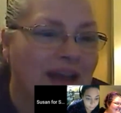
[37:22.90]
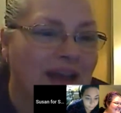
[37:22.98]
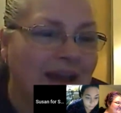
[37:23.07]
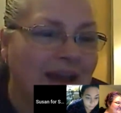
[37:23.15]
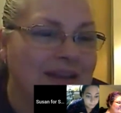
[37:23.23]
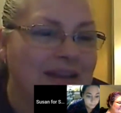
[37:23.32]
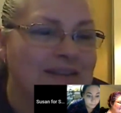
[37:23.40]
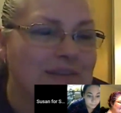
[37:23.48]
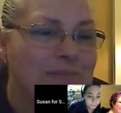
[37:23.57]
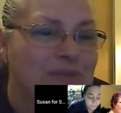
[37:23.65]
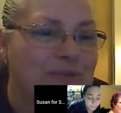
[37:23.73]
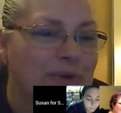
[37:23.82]
I need
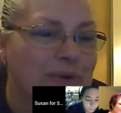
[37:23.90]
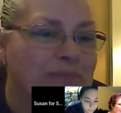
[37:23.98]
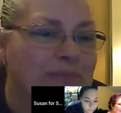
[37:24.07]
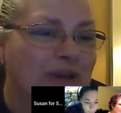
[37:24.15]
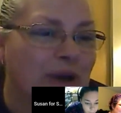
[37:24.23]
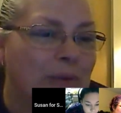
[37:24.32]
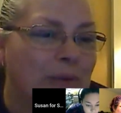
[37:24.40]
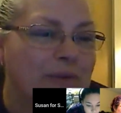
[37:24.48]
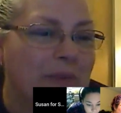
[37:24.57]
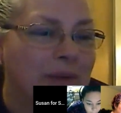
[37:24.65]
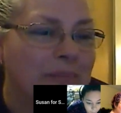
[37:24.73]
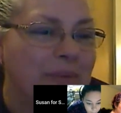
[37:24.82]
some shrimp to go with
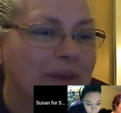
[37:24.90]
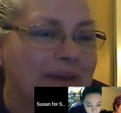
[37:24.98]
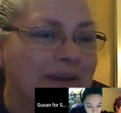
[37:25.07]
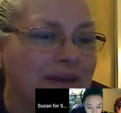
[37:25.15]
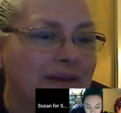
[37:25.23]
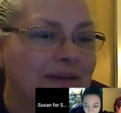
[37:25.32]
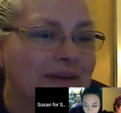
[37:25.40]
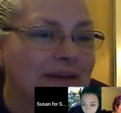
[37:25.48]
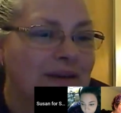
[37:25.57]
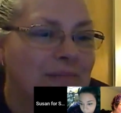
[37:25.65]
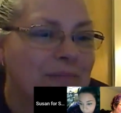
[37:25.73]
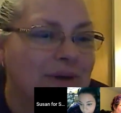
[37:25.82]
my betta,
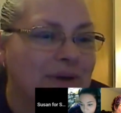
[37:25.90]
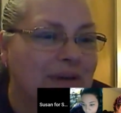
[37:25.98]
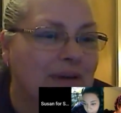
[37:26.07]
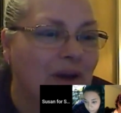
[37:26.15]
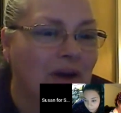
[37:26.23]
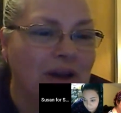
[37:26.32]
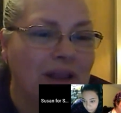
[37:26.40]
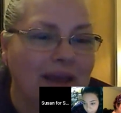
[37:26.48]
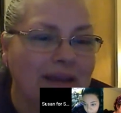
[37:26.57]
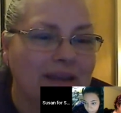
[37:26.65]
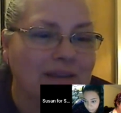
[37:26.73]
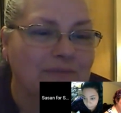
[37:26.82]
but all I
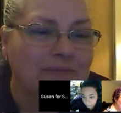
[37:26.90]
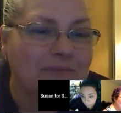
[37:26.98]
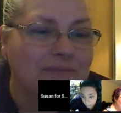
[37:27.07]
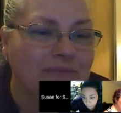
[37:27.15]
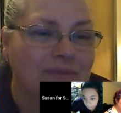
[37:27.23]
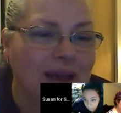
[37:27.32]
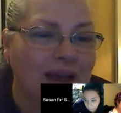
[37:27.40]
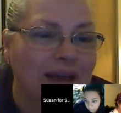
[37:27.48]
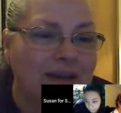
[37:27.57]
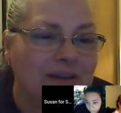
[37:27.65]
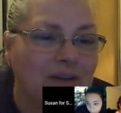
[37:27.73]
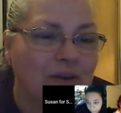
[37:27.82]
can
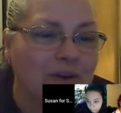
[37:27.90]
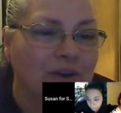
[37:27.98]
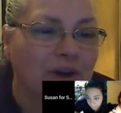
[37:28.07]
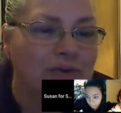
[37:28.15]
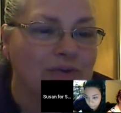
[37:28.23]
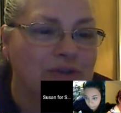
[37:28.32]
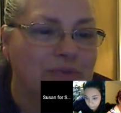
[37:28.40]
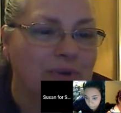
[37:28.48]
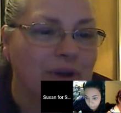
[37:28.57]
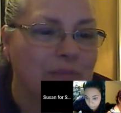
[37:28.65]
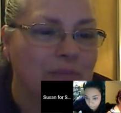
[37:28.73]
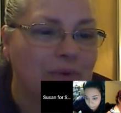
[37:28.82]
find are ghost
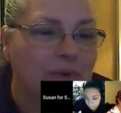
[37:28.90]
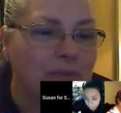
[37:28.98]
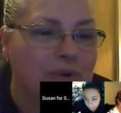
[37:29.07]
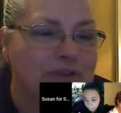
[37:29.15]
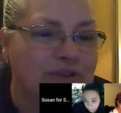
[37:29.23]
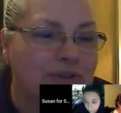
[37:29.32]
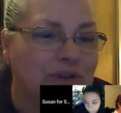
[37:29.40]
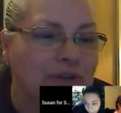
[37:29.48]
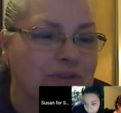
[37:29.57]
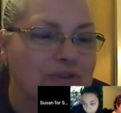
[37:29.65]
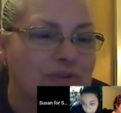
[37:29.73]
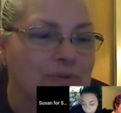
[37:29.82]
shrimp. What's a
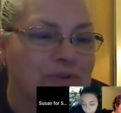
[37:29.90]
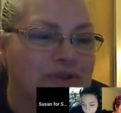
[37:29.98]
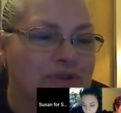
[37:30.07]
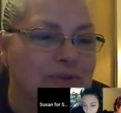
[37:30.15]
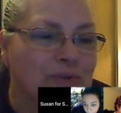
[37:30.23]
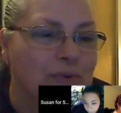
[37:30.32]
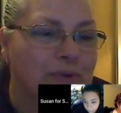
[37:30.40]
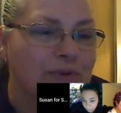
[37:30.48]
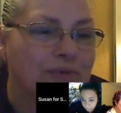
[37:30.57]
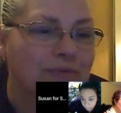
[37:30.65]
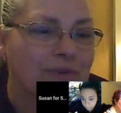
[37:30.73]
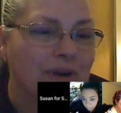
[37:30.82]
good source to
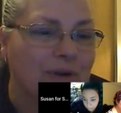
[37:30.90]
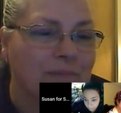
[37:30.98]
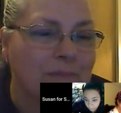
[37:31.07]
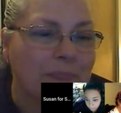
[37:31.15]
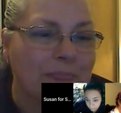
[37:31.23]
order from?